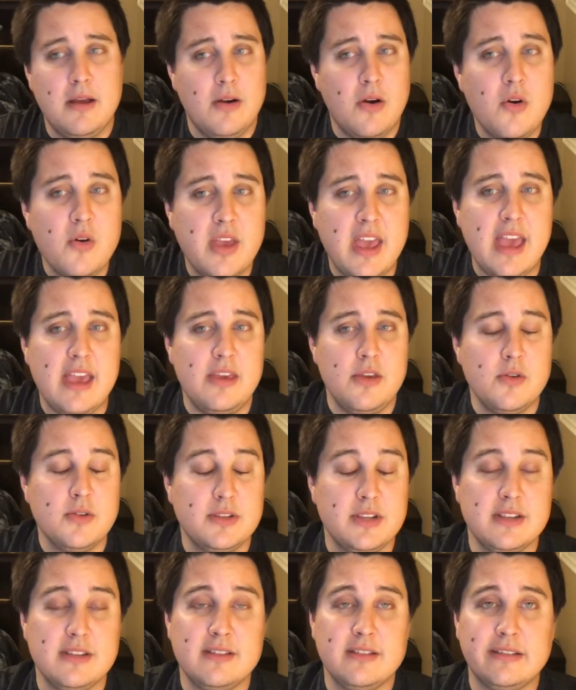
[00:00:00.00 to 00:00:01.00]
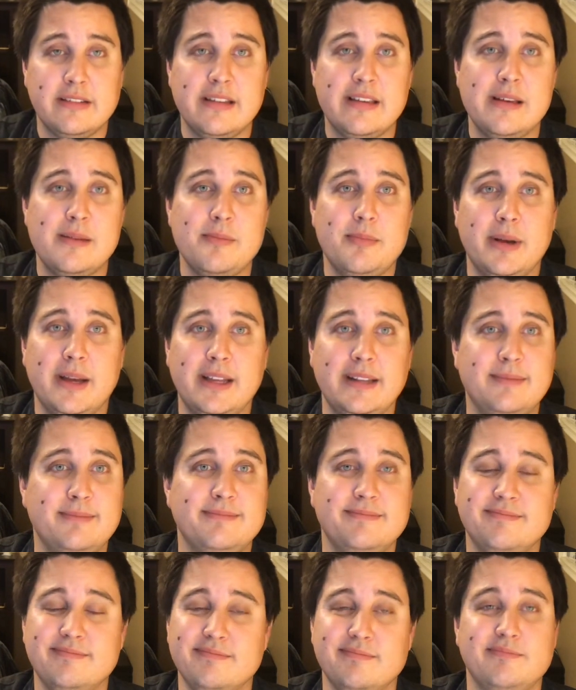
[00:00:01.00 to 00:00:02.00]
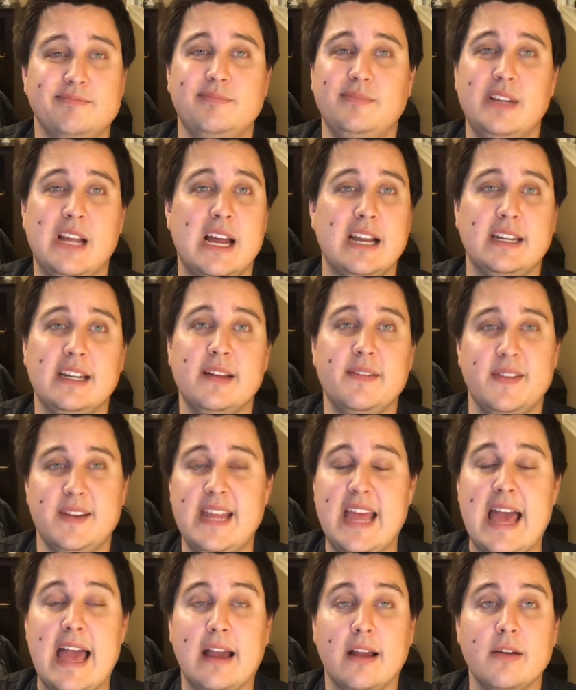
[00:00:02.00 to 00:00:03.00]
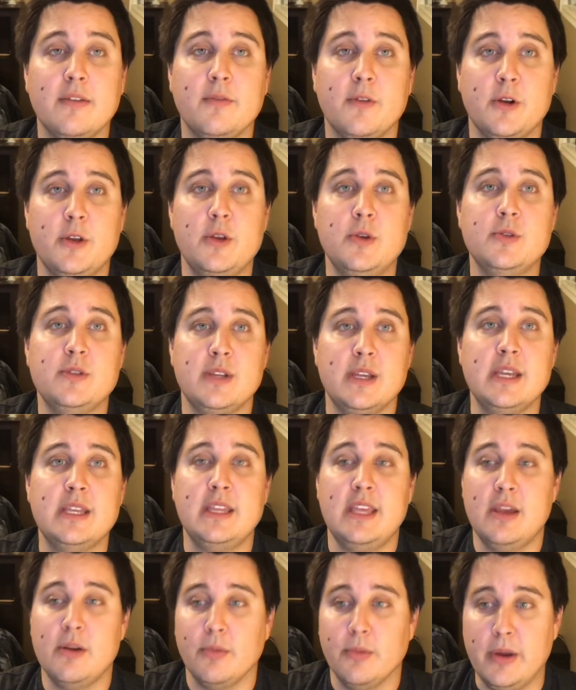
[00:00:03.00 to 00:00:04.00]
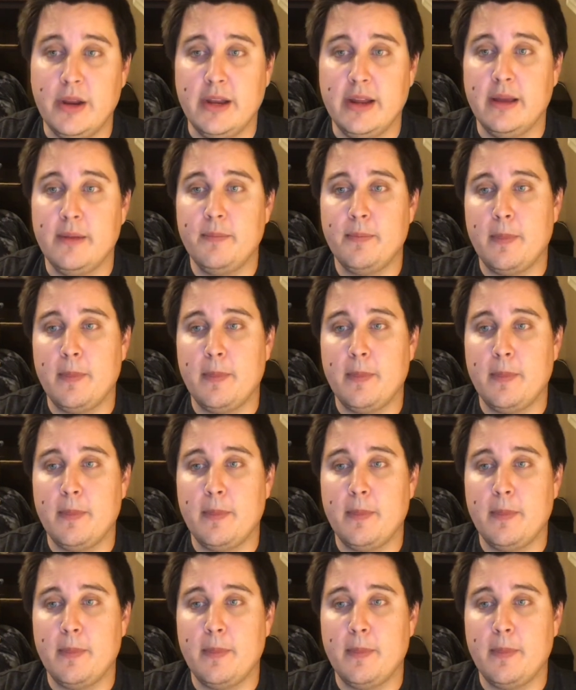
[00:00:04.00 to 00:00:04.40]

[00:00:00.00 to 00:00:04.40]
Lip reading: okay uses, but not enough attack for use in the arena.